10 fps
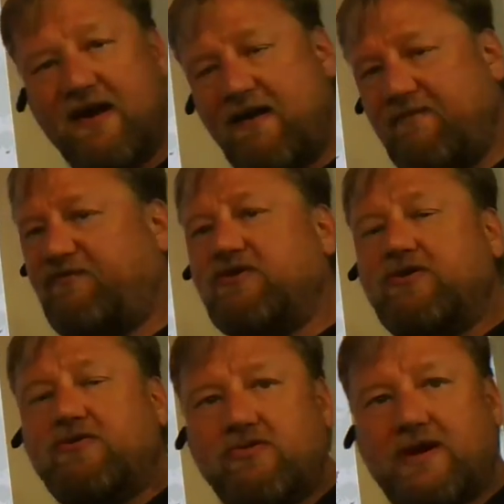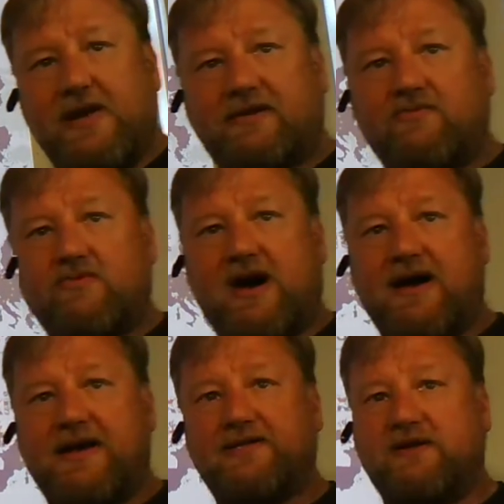fueling the
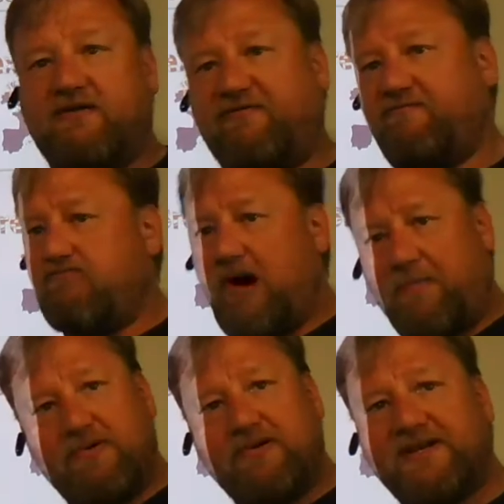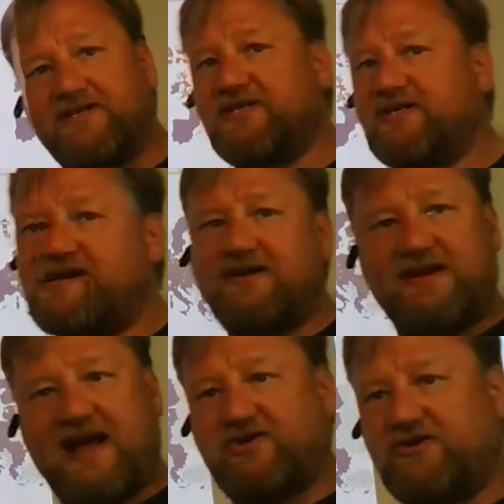rise of populist
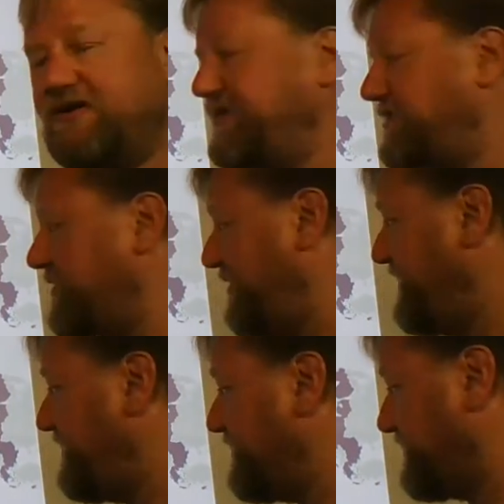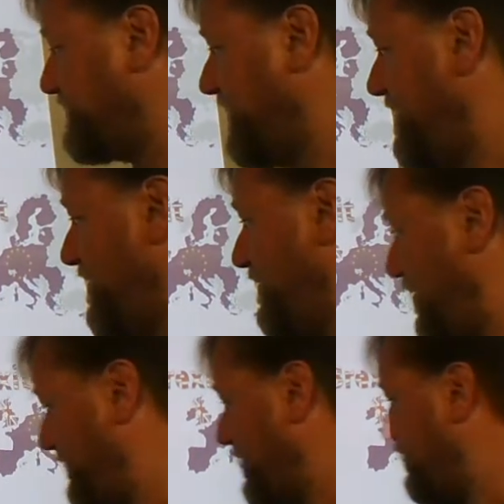nationalist leaders.
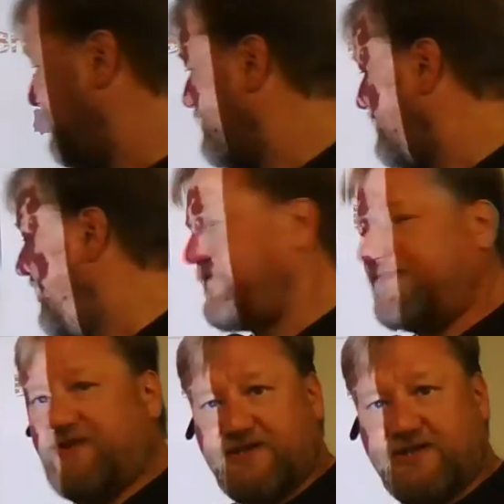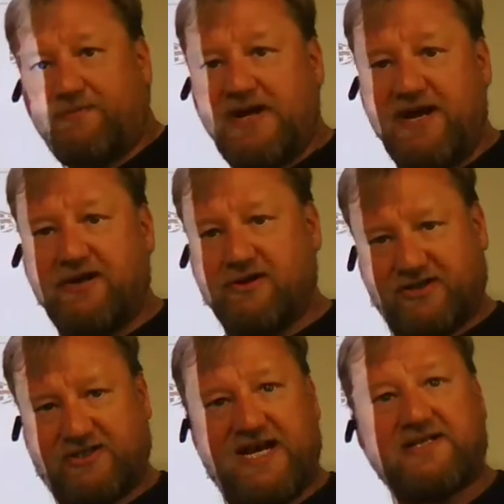Of course, this is being
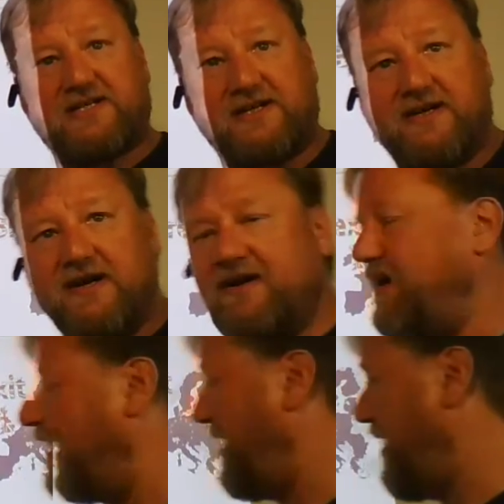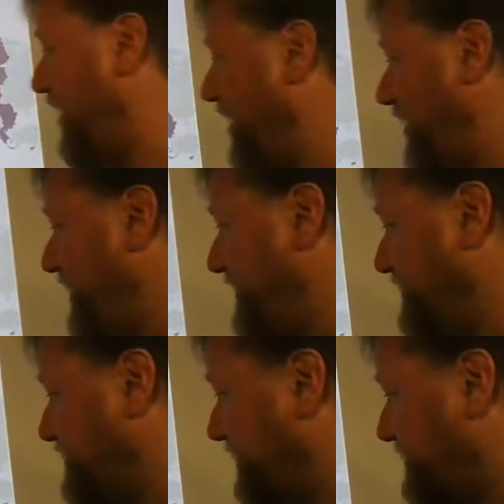contested. It
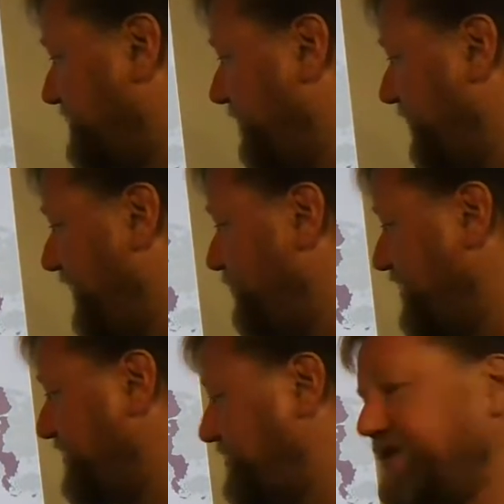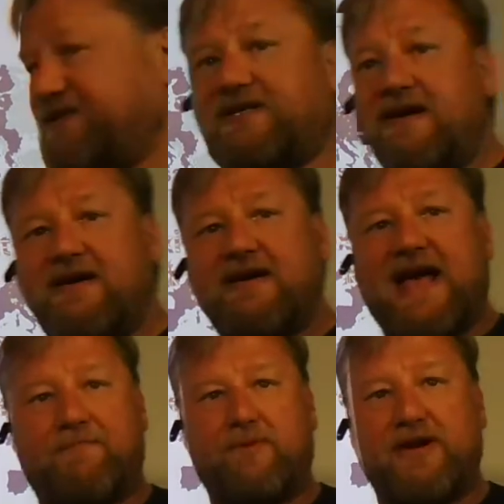is not something which is
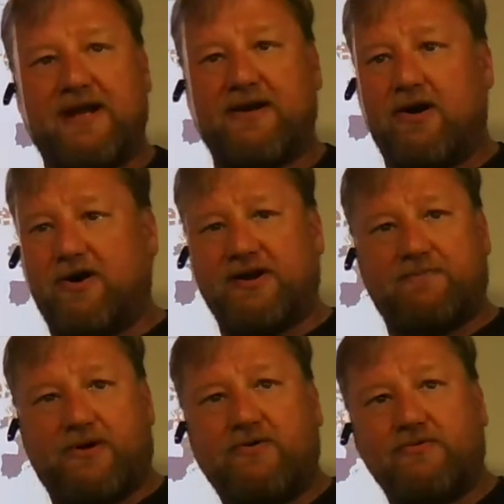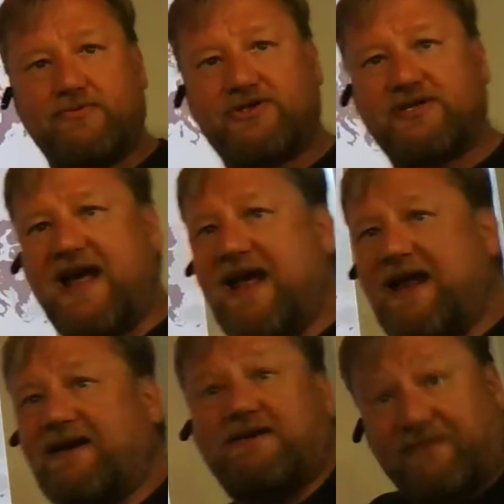happening unopposed,
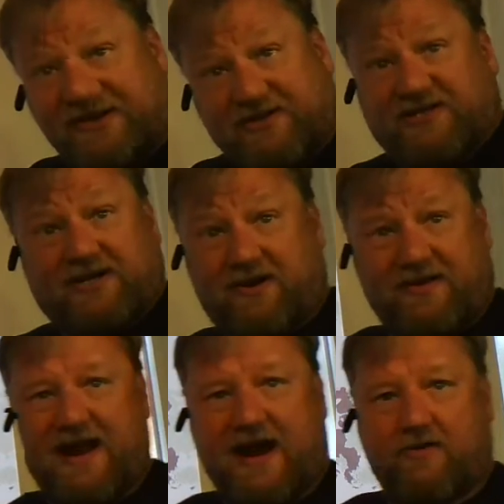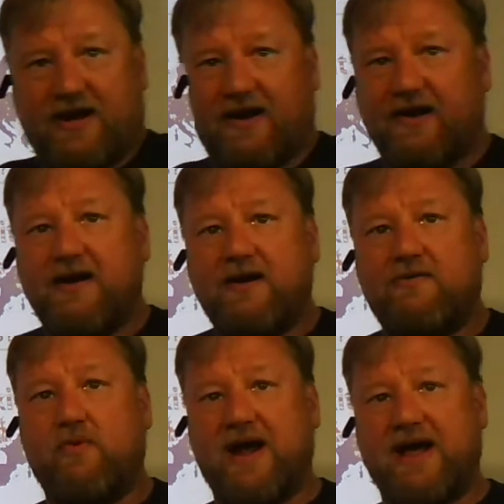and this is another area
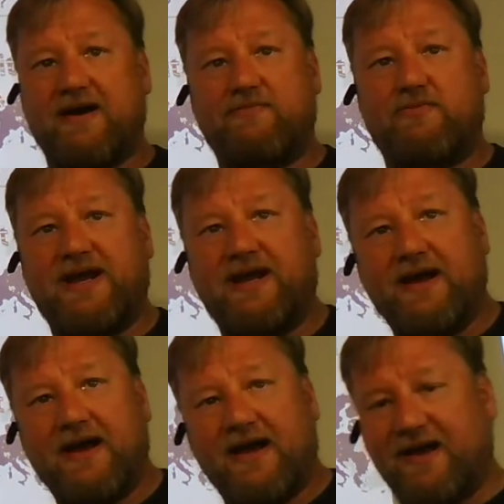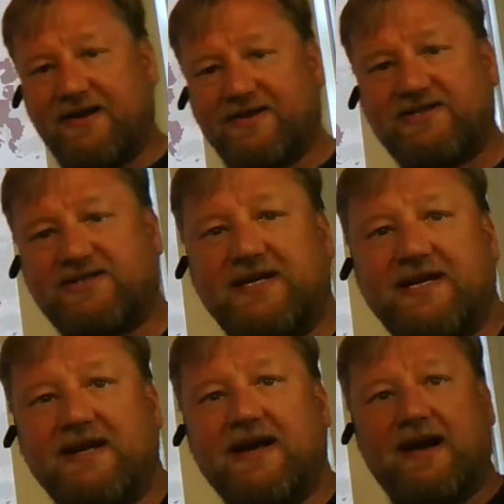where we
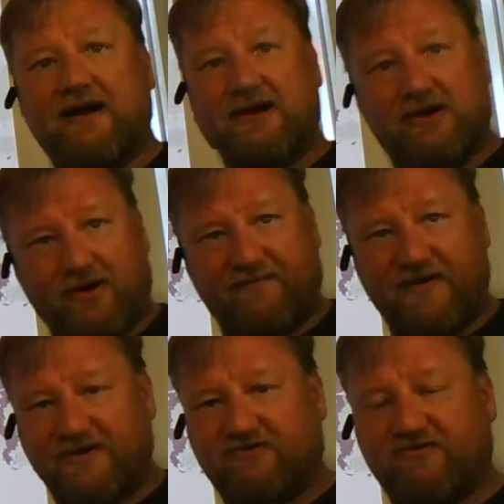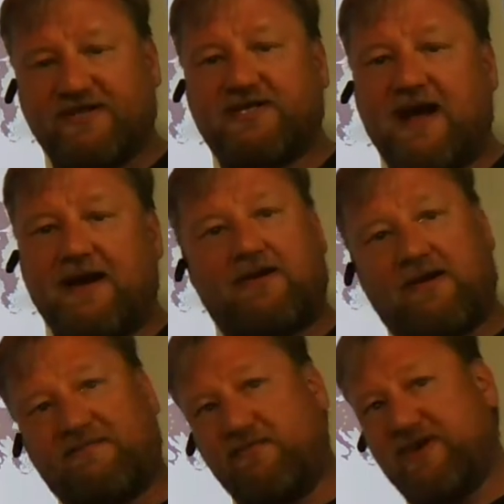see a lot of interest and a lot
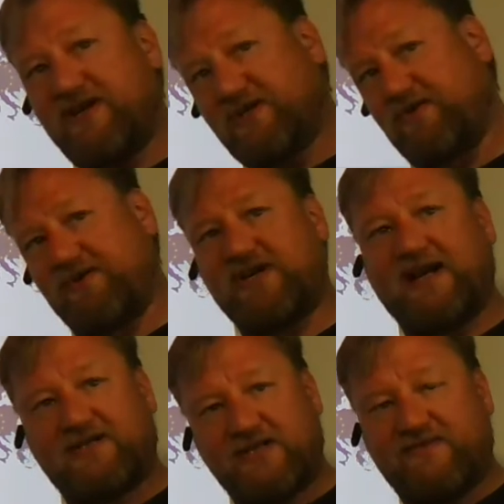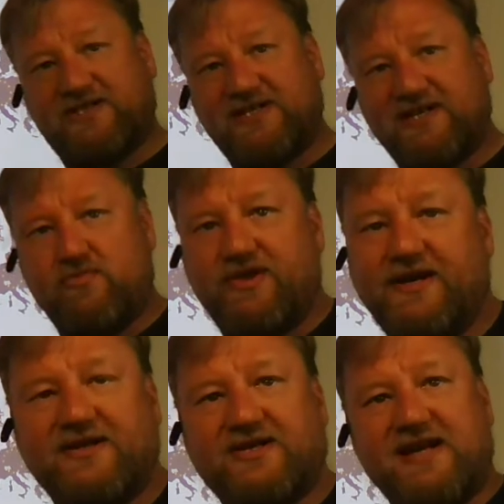of research activity within
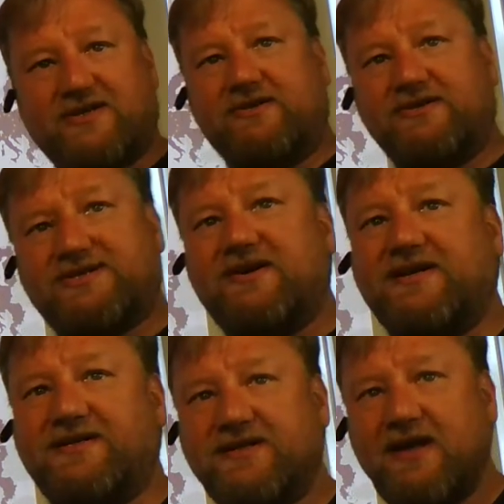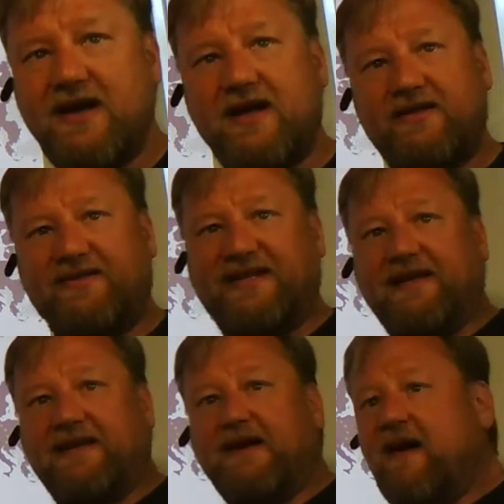international studies.
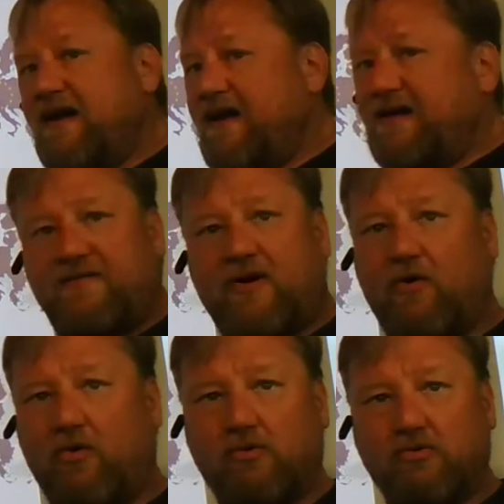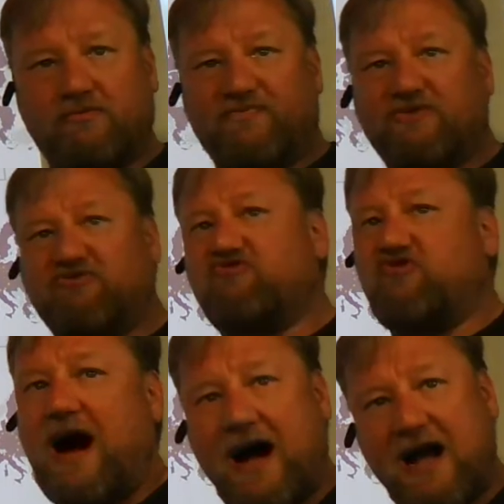The whole
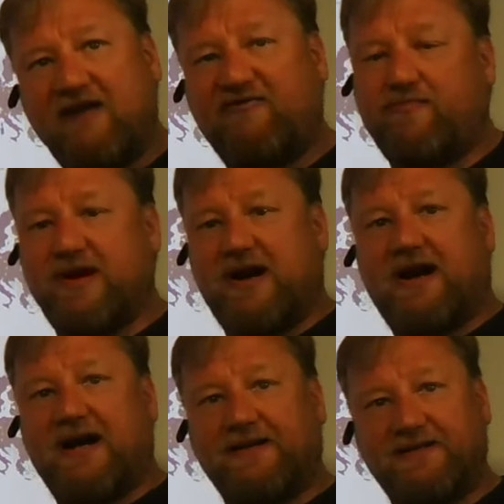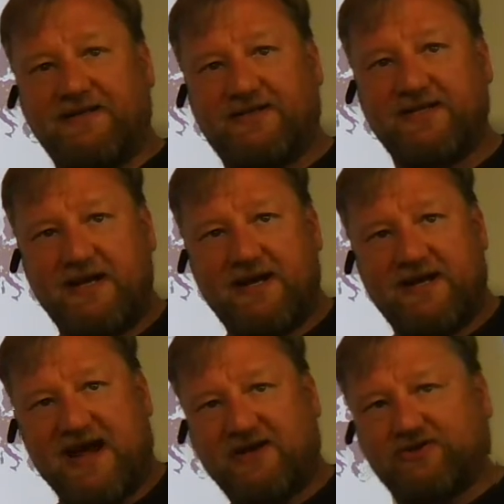drive behind this
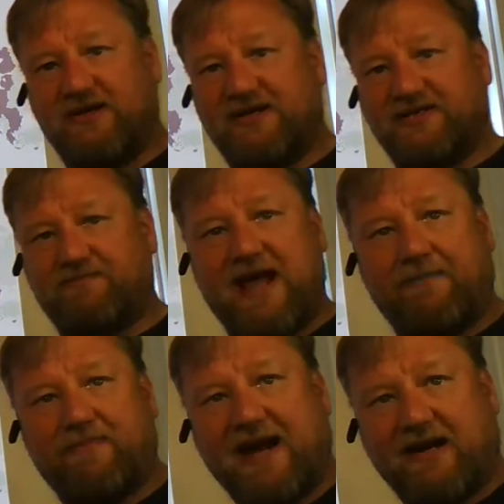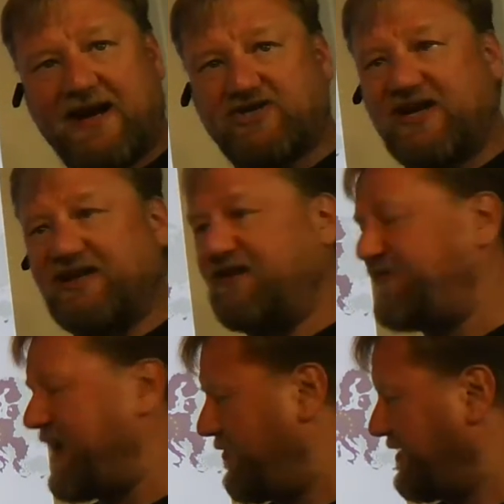nationalist backlash and the
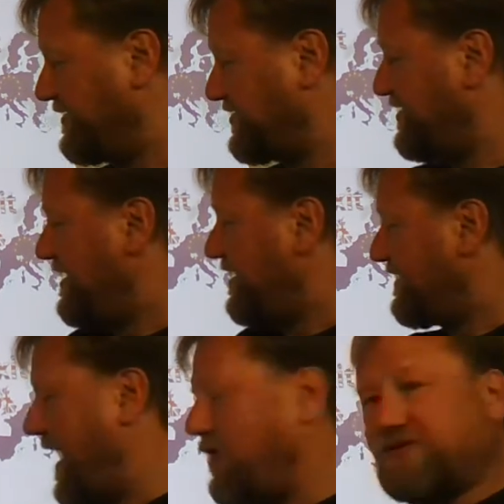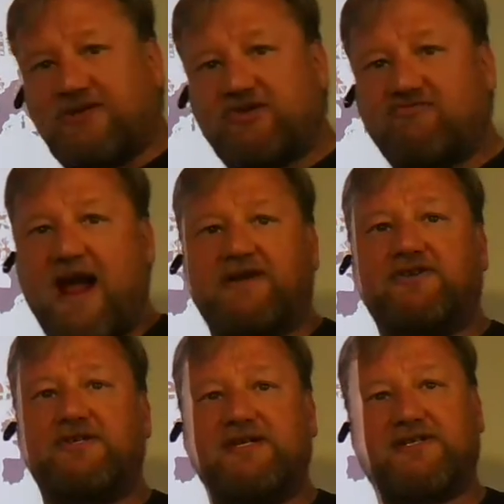various counter
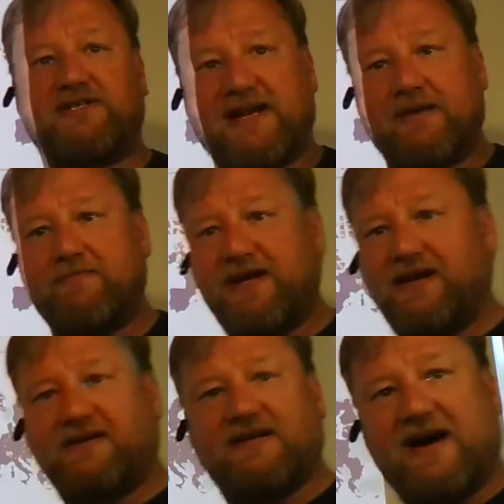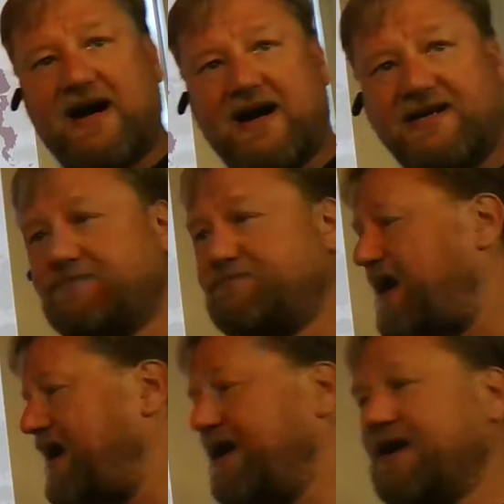strategies that are being devised
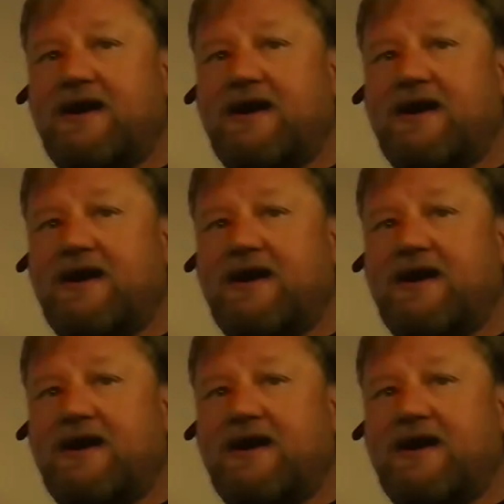by